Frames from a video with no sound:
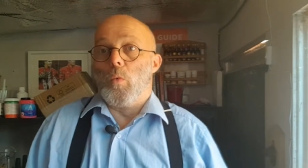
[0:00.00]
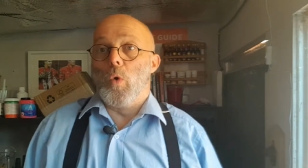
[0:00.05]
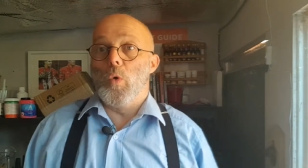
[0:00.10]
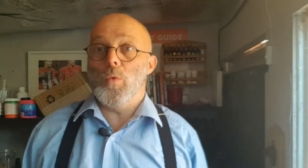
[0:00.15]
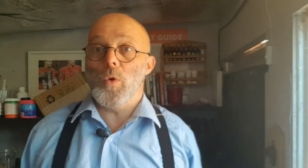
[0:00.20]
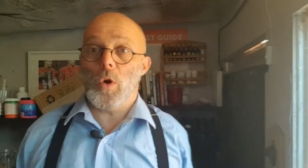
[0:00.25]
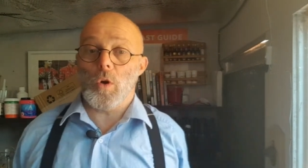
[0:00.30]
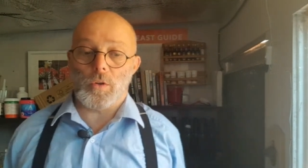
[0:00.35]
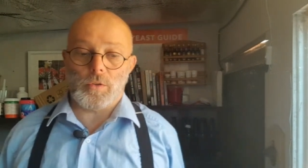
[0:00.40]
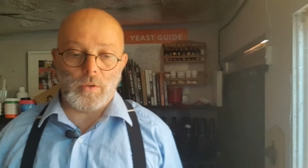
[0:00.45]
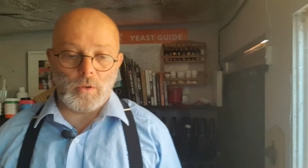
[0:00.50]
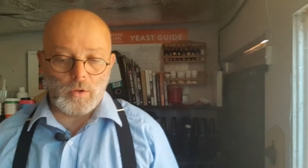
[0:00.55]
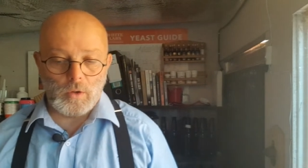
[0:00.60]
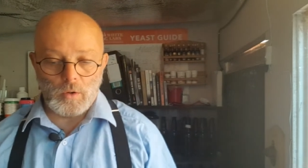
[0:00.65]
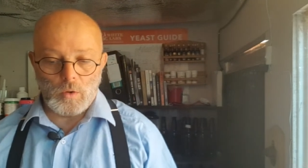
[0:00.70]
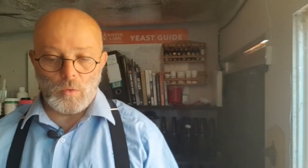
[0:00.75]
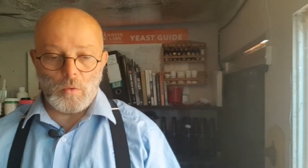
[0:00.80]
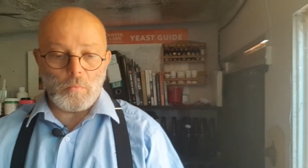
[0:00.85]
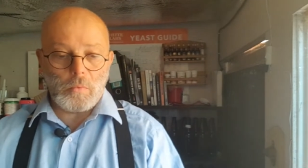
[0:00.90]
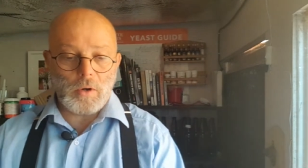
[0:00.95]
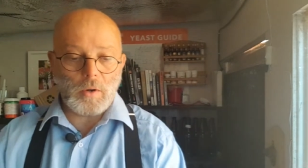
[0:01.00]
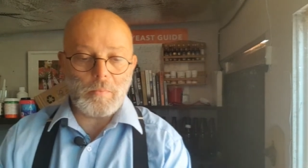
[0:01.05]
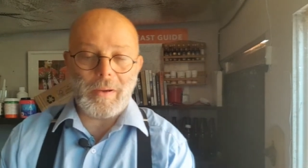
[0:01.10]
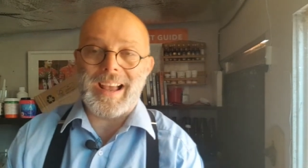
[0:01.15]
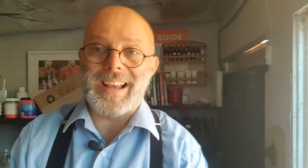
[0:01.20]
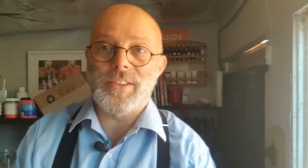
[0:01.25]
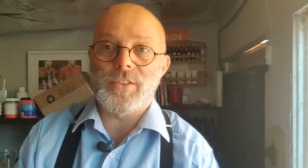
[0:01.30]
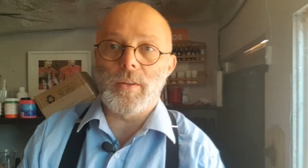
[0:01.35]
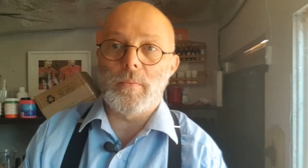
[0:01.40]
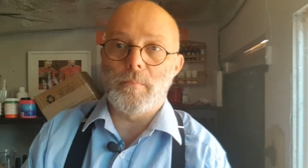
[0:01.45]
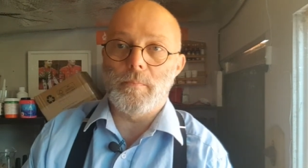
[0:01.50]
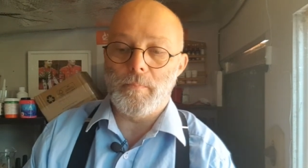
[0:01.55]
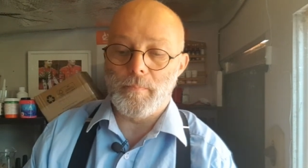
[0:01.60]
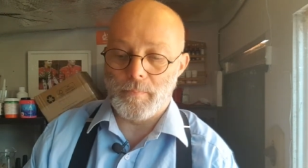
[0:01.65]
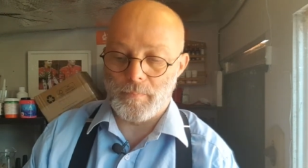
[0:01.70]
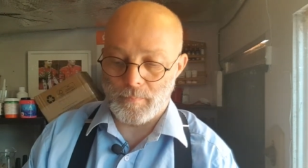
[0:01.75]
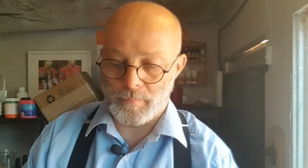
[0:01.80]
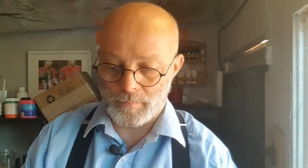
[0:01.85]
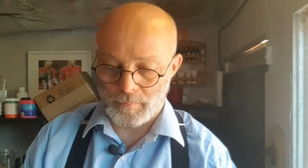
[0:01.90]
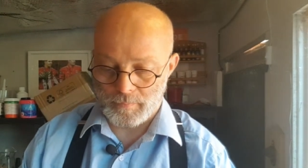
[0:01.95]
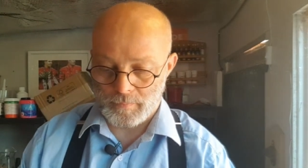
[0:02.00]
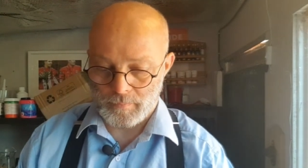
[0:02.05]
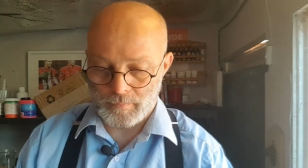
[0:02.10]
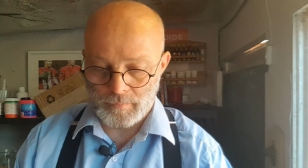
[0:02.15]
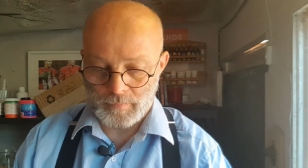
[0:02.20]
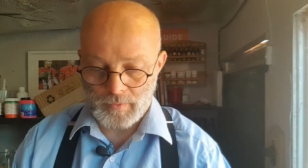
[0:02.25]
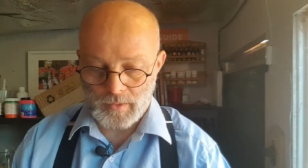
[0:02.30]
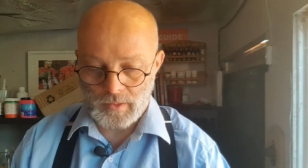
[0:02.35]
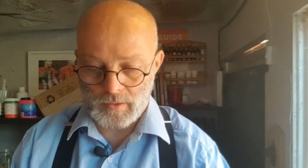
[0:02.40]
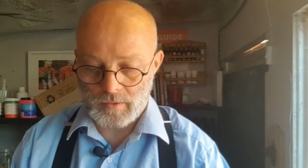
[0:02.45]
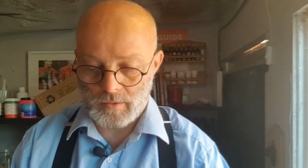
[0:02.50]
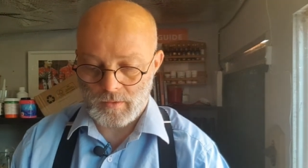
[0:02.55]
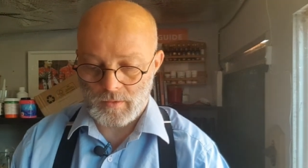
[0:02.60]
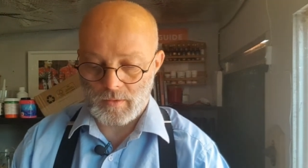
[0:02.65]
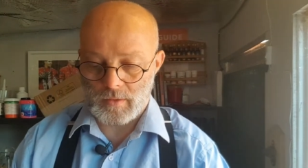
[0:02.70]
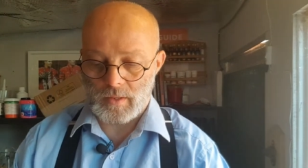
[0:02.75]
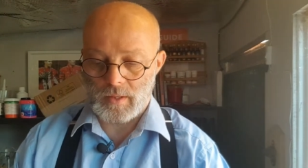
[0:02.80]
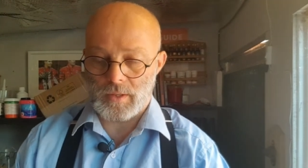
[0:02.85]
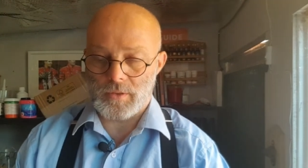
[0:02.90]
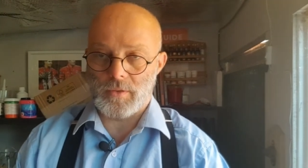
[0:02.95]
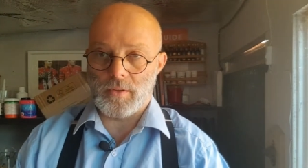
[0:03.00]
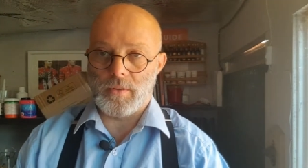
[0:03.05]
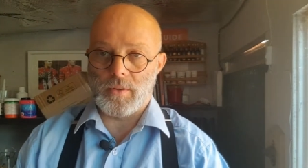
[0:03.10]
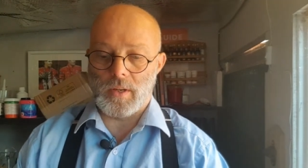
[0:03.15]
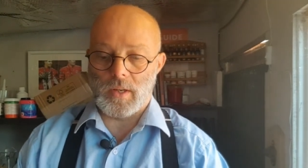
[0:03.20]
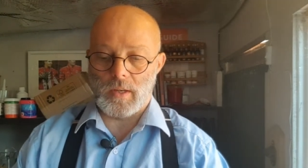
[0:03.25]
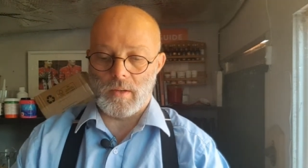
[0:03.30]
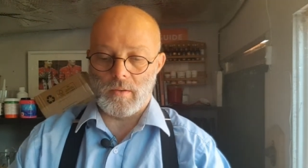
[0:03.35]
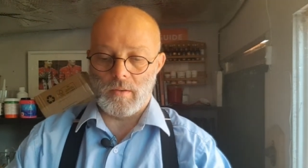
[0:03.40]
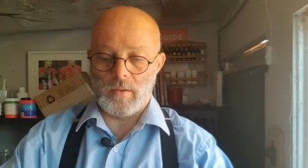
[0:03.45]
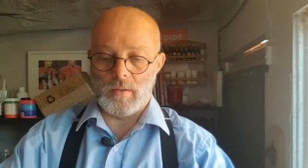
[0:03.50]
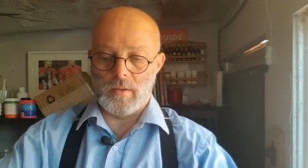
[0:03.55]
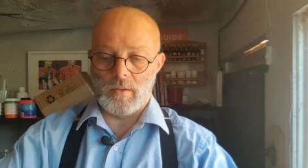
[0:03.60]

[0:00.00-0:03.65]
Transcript: Who knows? Won't put it past them. That's the thing.